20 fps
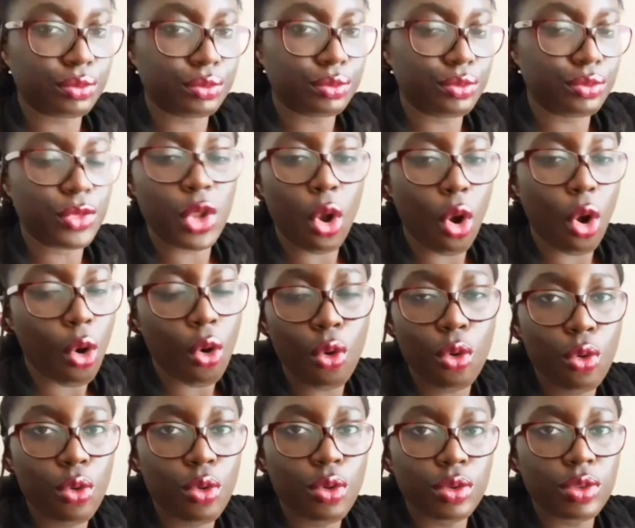
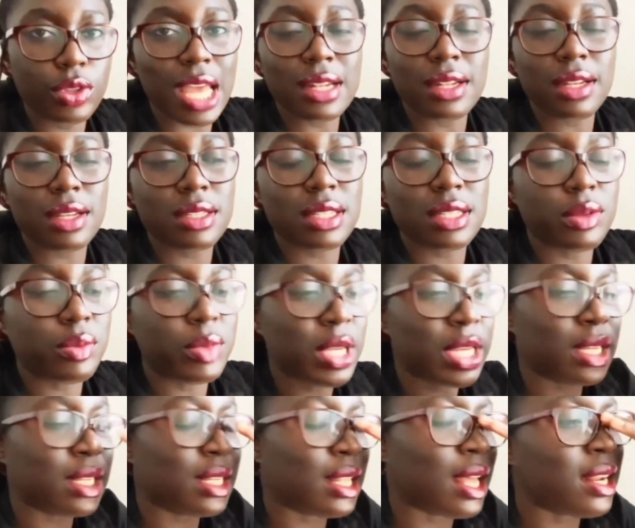No, that doesn't
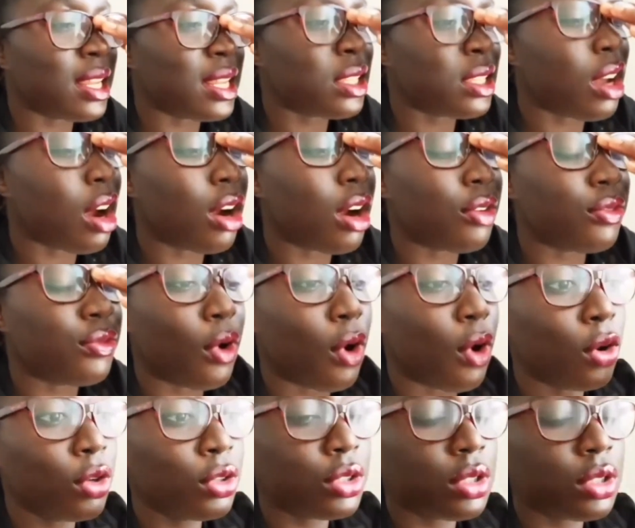mean that it's our
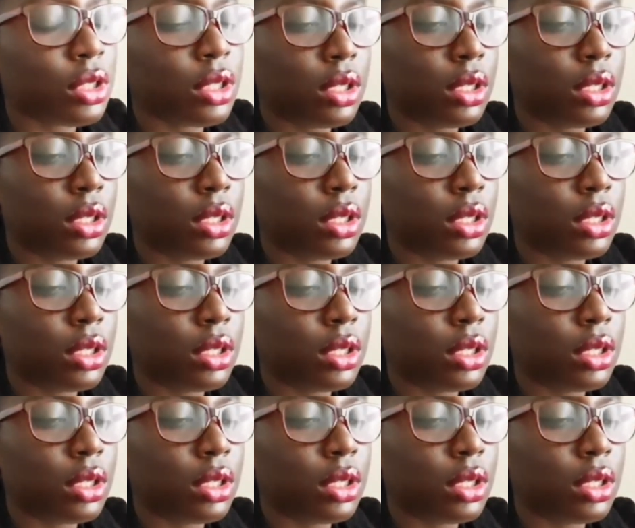fault.